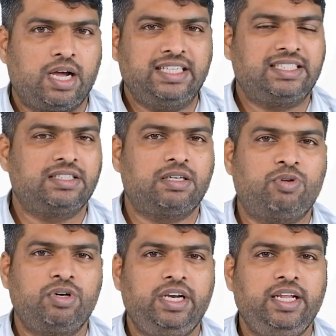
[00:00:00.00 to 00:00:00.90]
This is
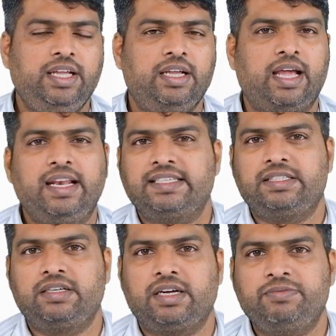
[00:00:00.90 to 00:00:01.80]
about the
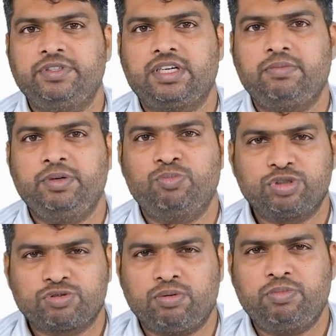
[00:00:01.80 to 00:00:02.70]
NSAID, guys, which are being
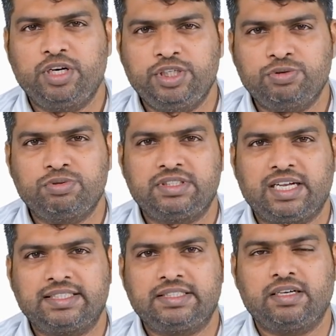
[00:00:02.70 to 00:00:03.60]
most commonly used
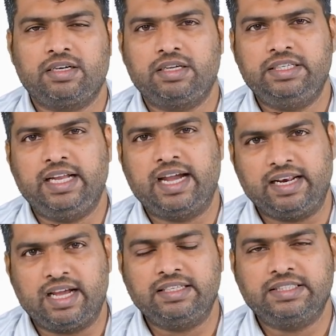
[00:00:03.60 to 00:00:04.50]
as the
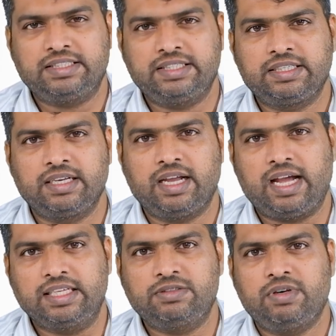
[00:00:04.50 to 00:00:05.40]
analgesic
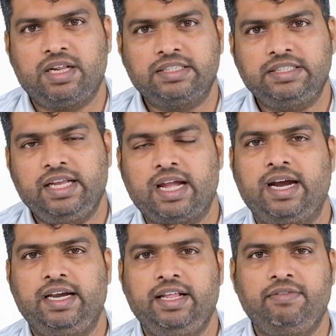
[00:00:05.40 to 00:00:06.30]
as well as the
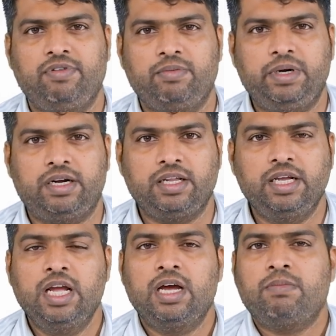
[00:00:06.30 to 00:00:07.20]

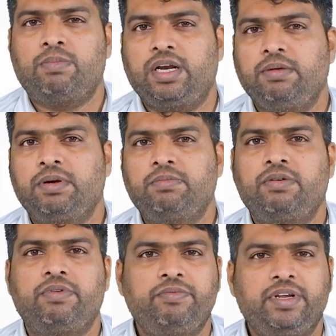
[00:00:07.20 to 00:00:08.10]
anti-inflammatory. But
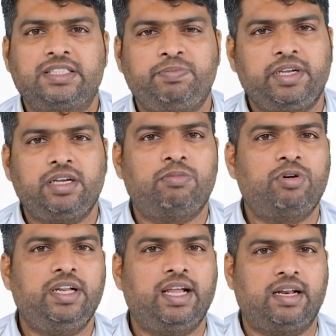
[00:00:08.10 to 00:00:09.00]
remember, when we are speaking
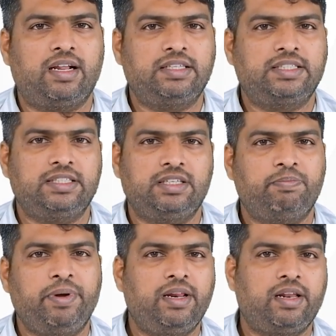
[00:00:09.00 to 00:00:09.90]
about the analgesic, the
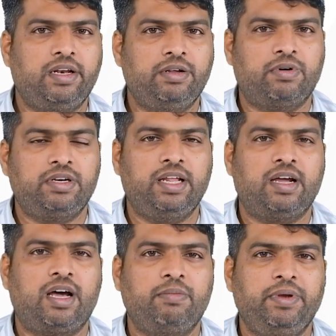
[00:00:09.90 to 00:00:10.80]
pain reliever, they
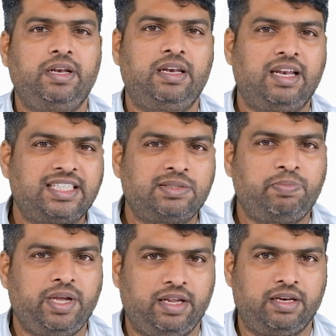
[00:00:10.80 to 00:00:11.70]
are being less
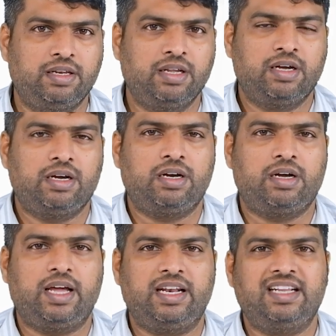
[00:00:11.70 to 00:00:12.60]
pain
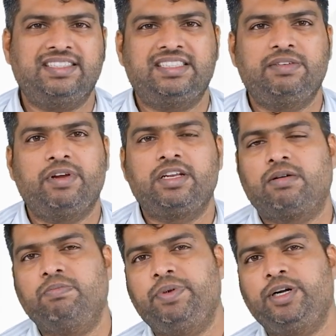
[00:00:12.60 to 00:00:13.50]
analgesic when
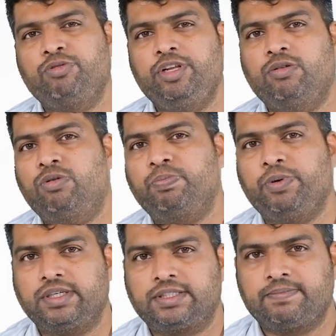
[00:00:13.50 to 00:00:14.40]
compared to the
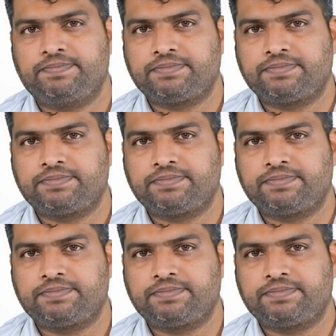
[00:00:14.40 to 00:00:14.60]
opioids.